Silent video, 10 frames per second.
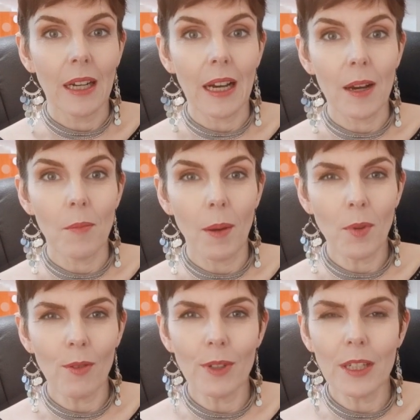Um, I'm
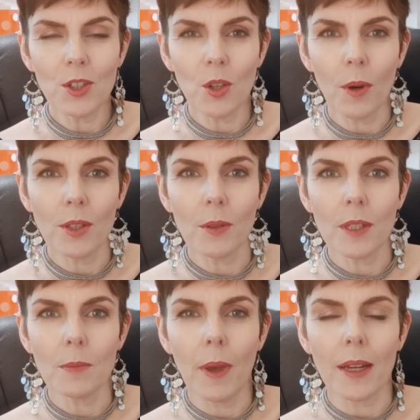not really sure what to
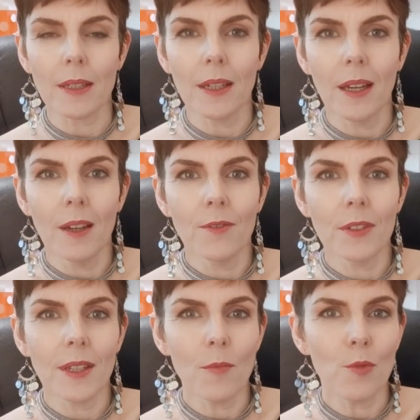expect. For
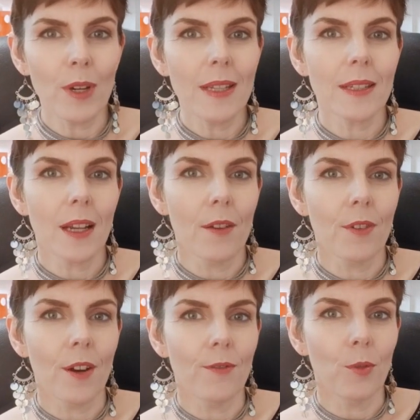some reason,
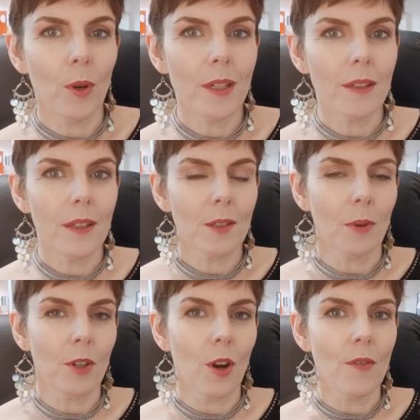I've avoided this
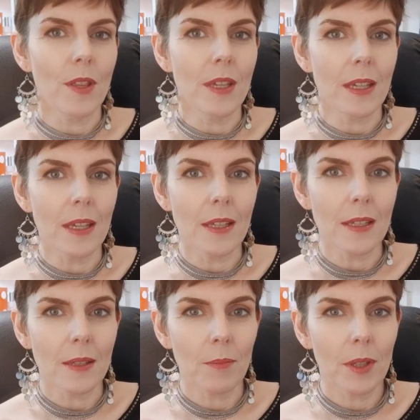one over the
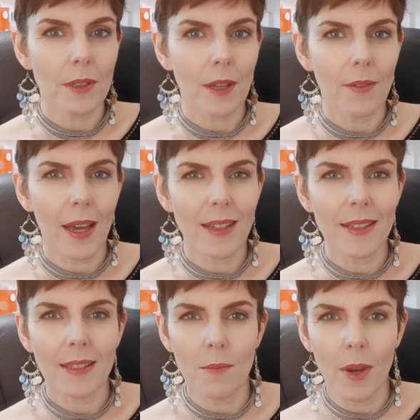years because I've had
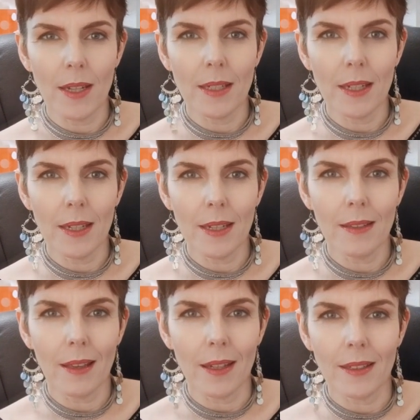some
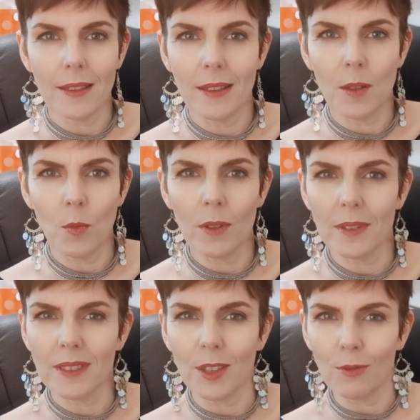idea that it
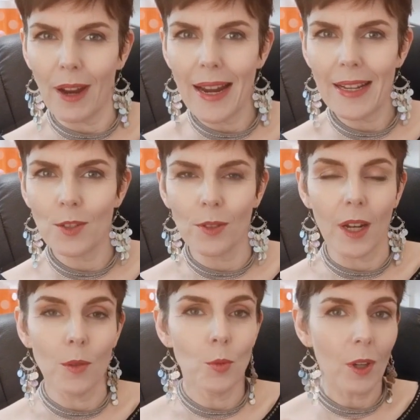wasn't great or
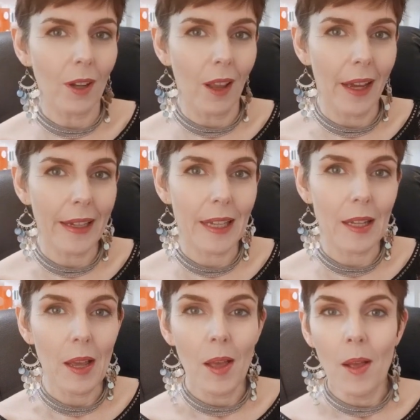that I wouldn't like
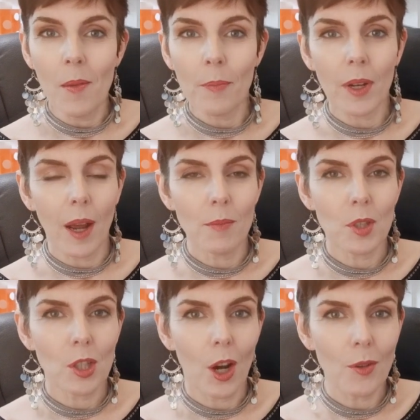it, but I'm
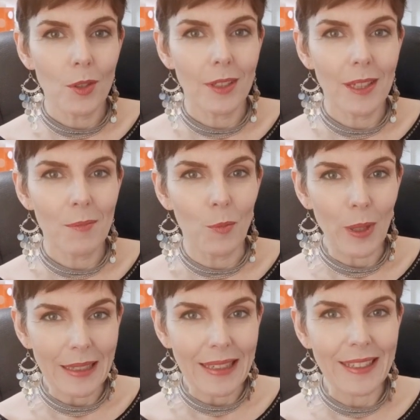totally
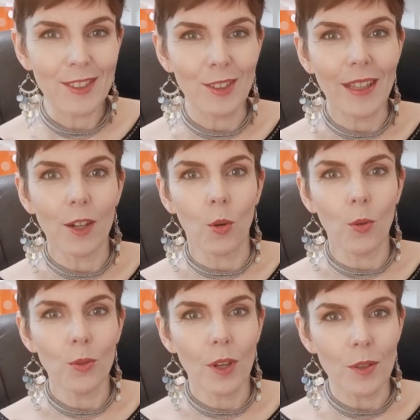willing to let
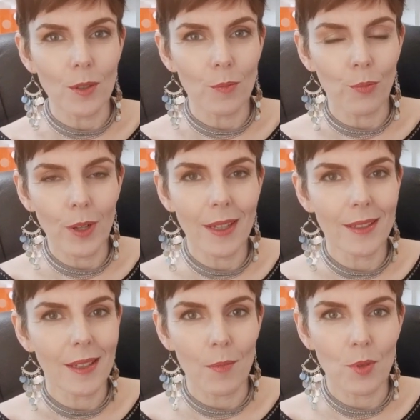all those
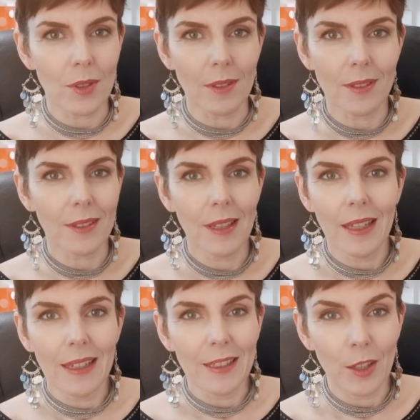preconceptions
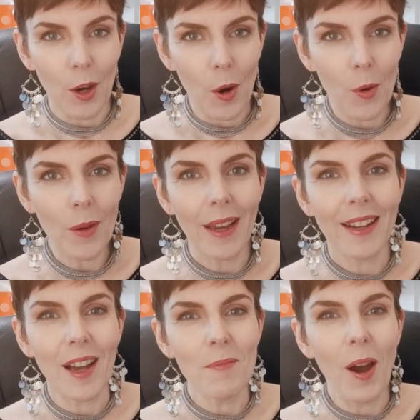go and I'm